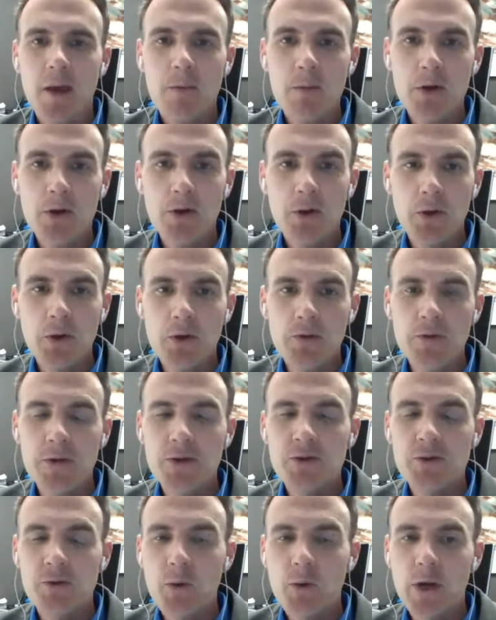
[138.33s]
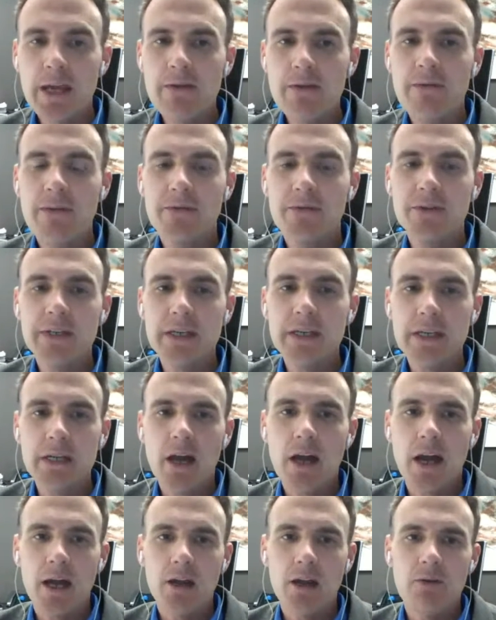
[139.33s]
Bill earned the 2015
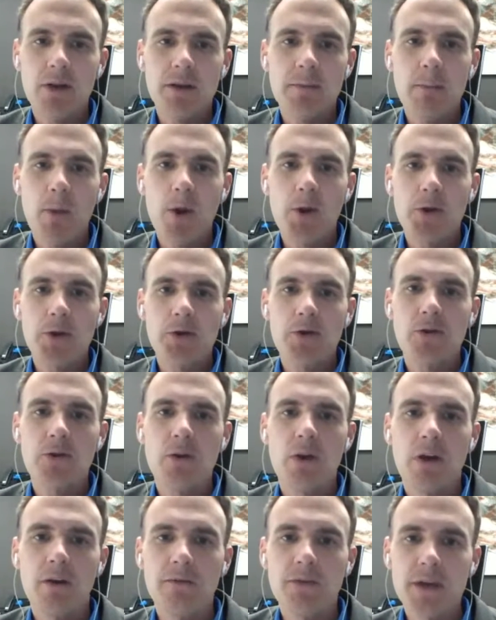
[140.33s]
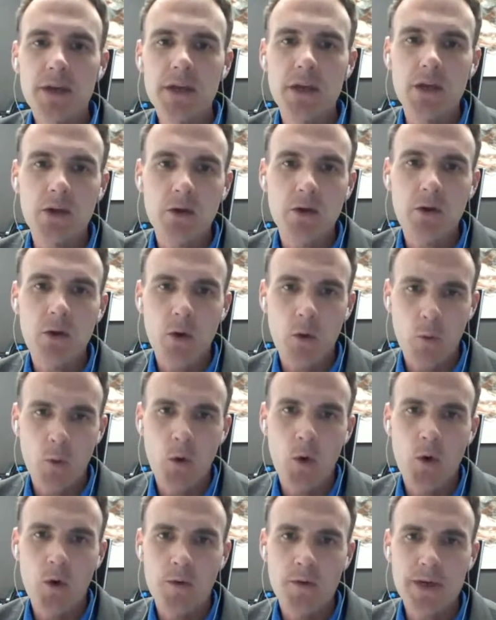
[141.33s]
Higher Ed Marketer of the Year
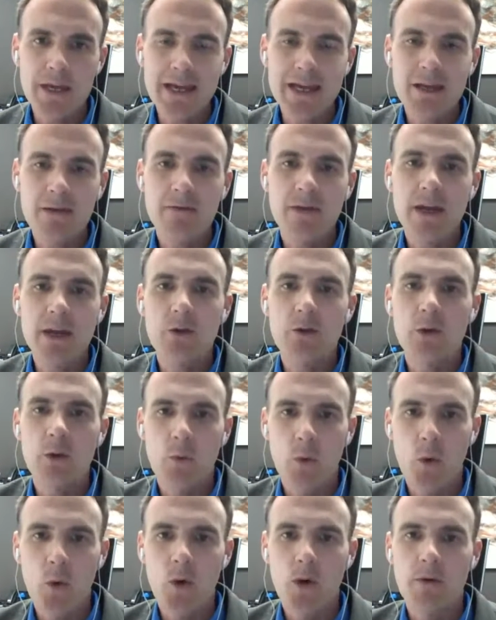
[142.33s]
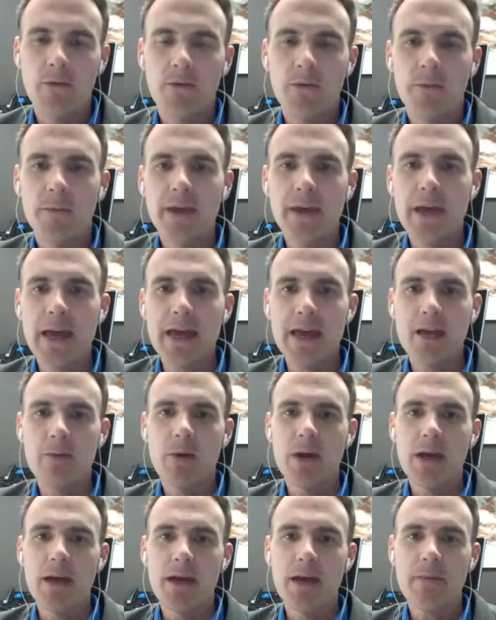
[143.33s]
Award, the Innovator Award from the
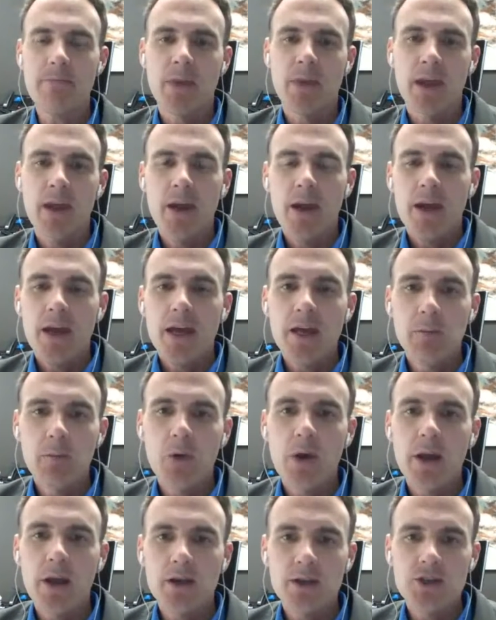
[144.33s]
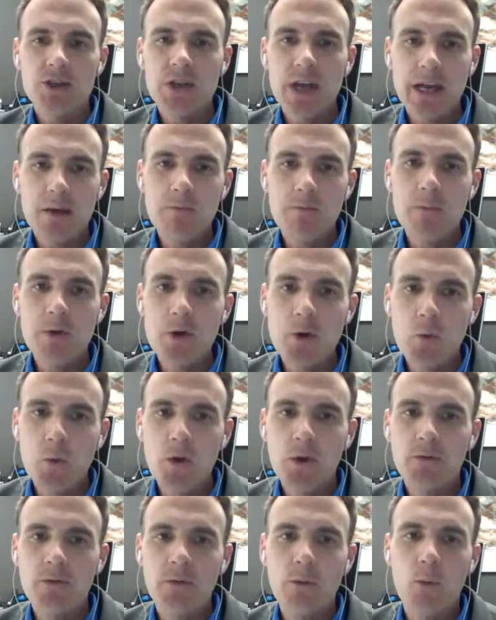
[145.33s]
AMA. And prior to Chatham, Bill
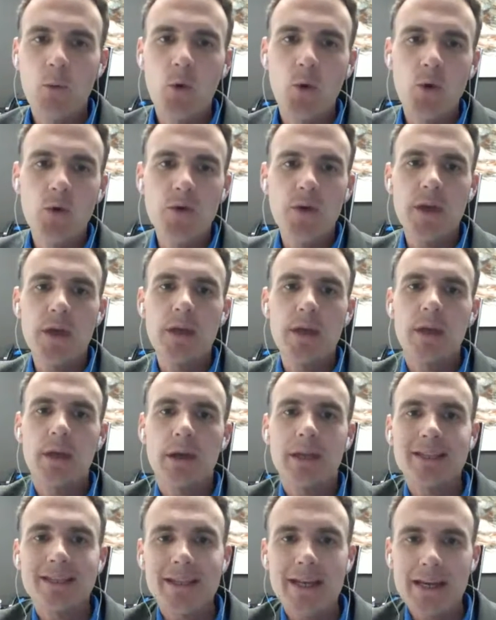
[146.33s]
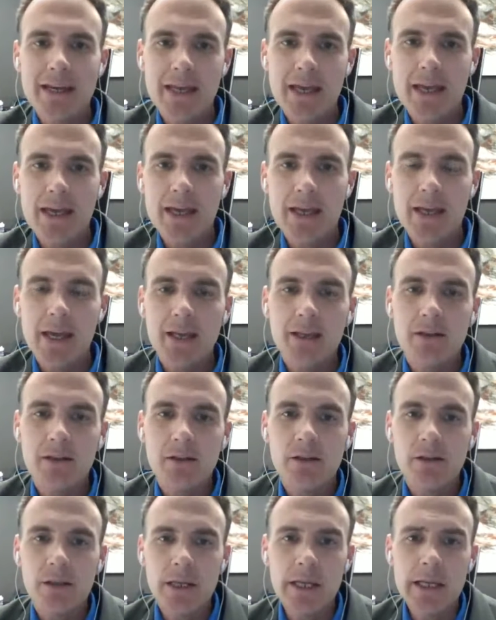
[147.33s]
worked for more than a decade at
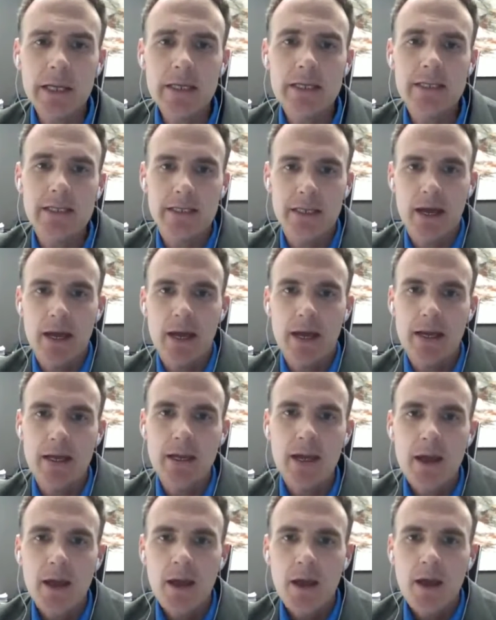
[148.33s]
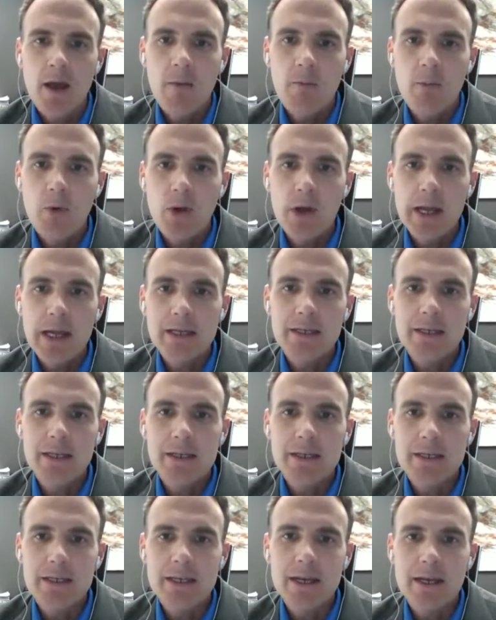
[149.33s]
Clean Design, a brand and
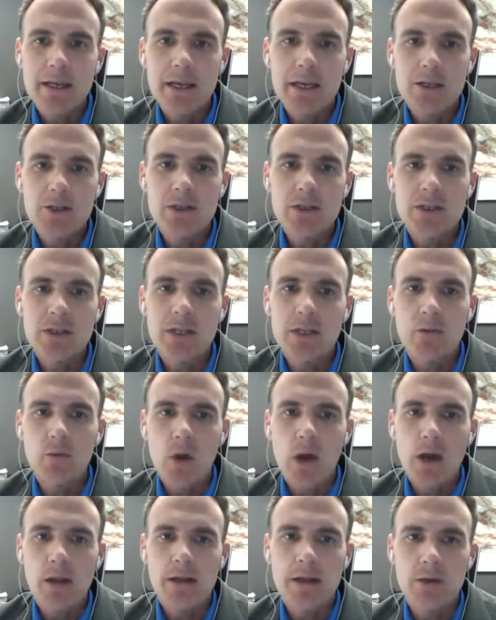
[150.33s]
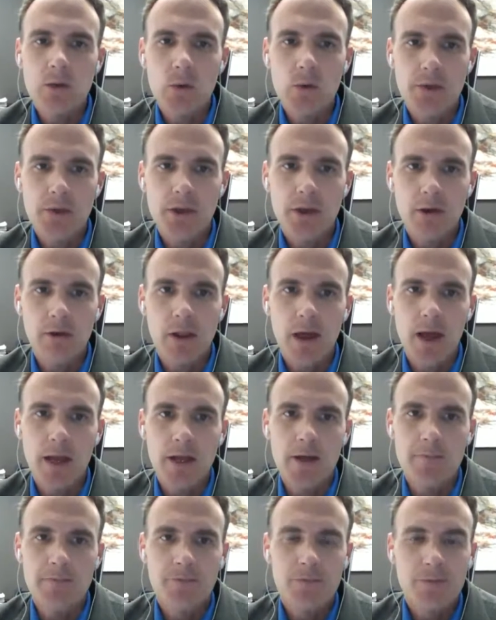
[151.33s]
design agency in Raleigh, North
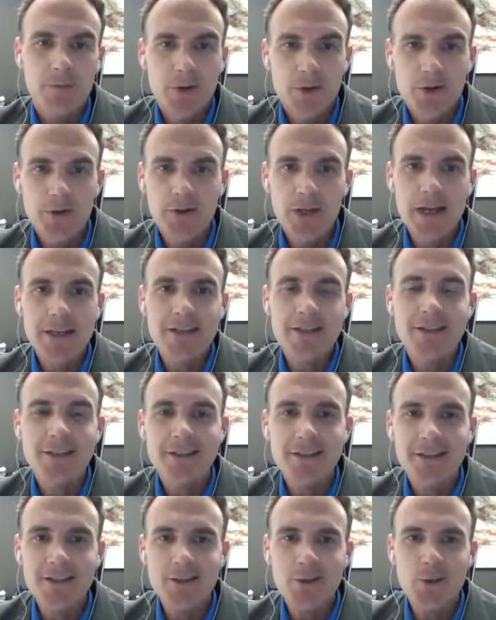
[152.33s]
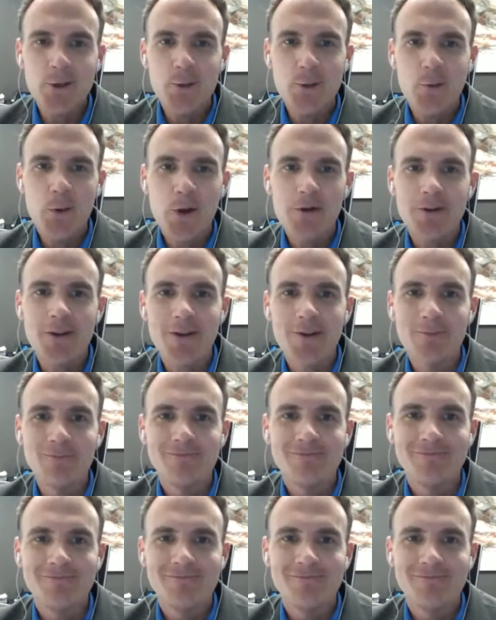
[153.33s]
Carolina. Bill, nice to see you. Welcome.